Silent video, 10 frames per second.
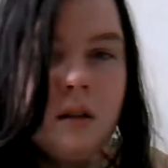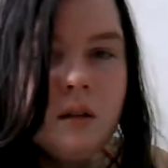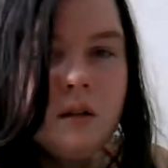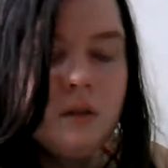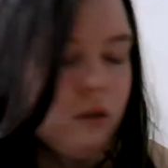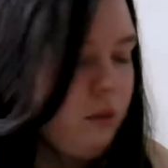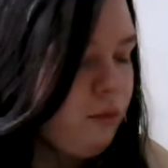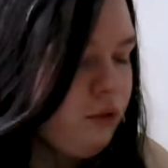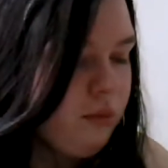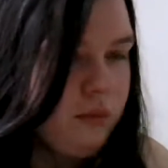So
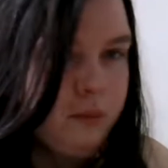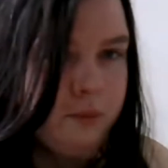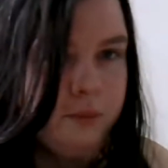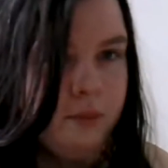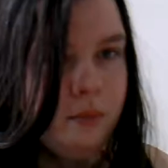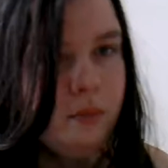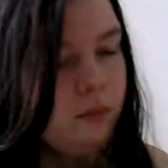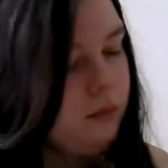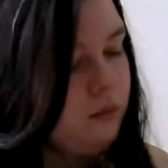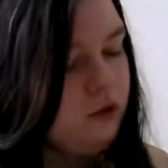I'm
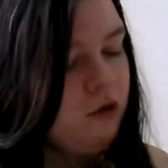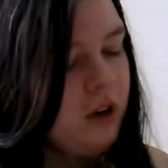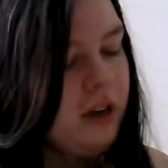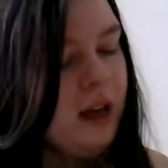drawing a